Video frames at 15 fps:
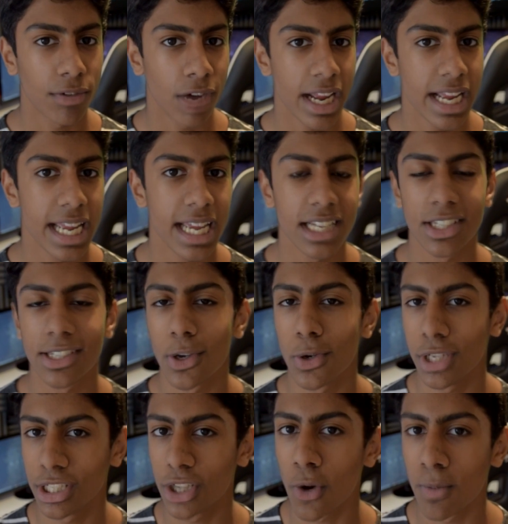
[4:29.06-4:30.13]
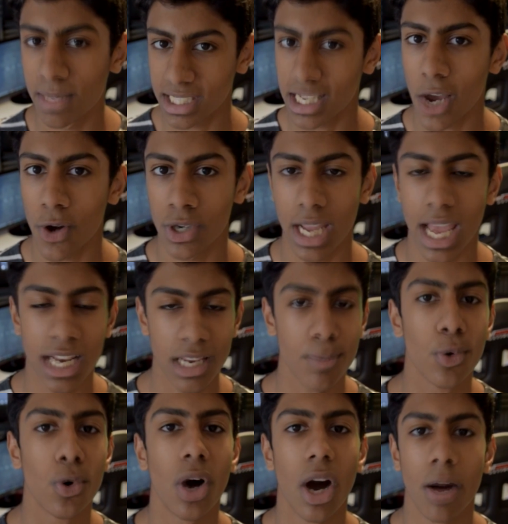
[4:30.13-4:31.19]
right here so you don't miss out on any
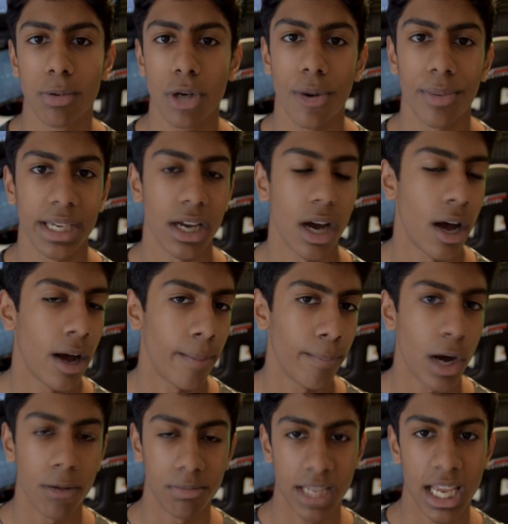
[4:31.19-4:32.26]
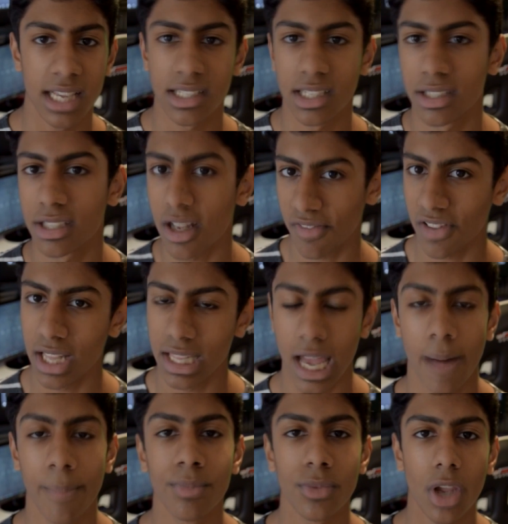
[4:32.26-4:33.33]
more upcoming updates and stuff like
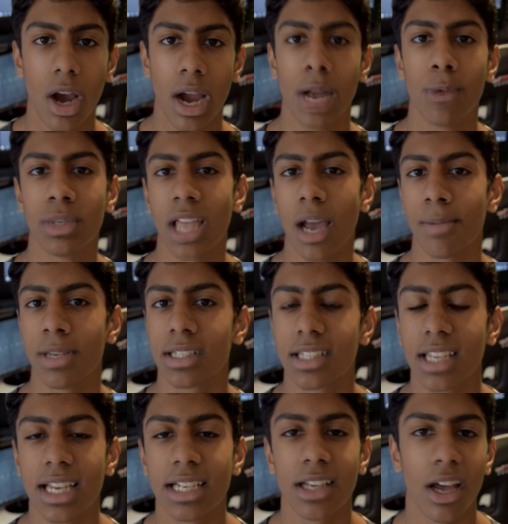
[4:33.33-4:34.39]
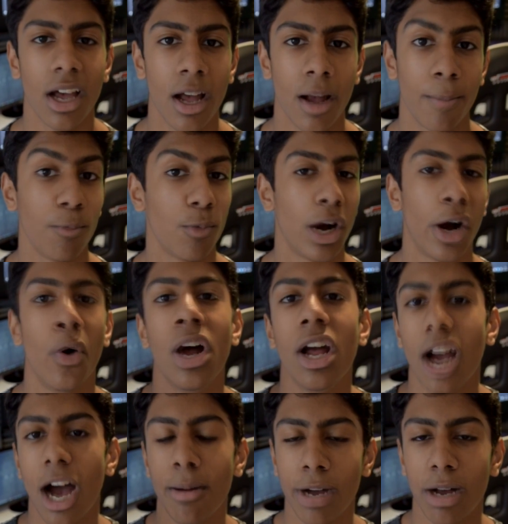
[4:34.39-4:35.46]
that. Alright, with that being said, well,
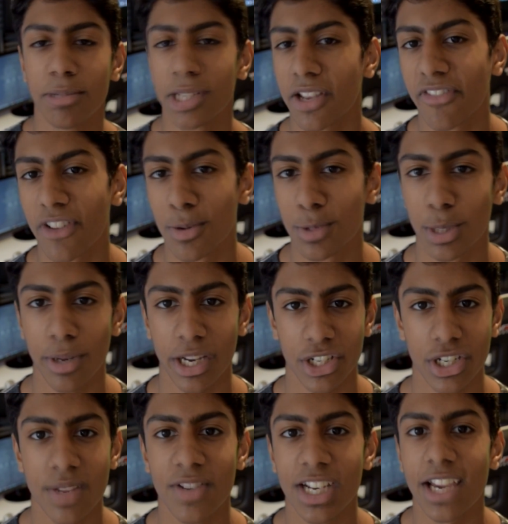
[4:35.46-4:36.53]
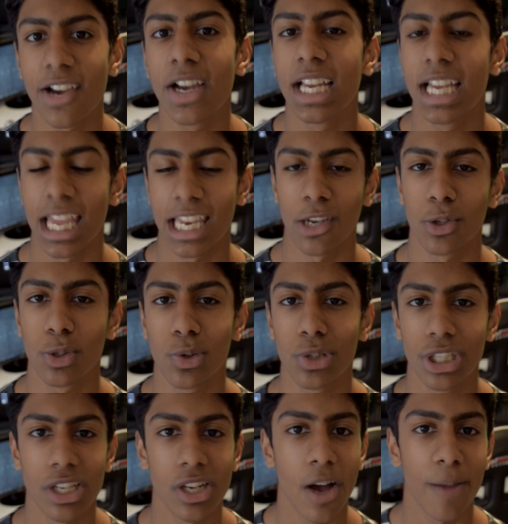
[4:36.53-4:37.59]
I'm Hamza from superxtremevideo, and I'll talk
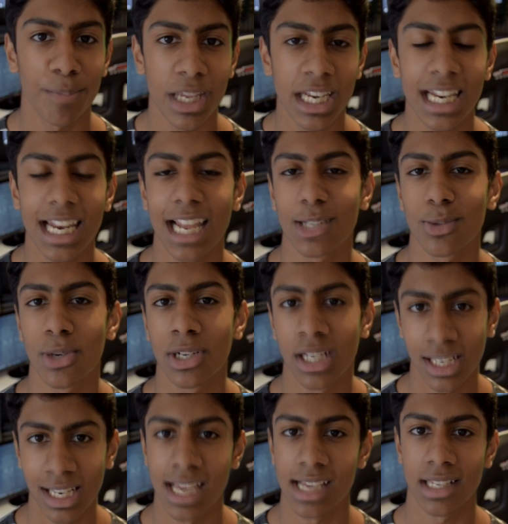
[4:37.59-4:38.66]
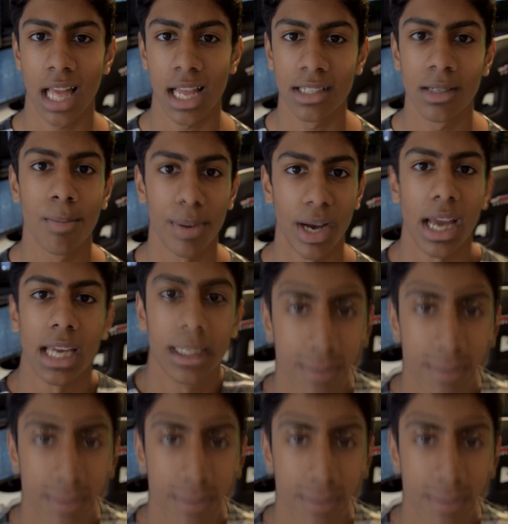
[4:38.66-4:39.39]
to you lot in the next one. Latest lads, bye.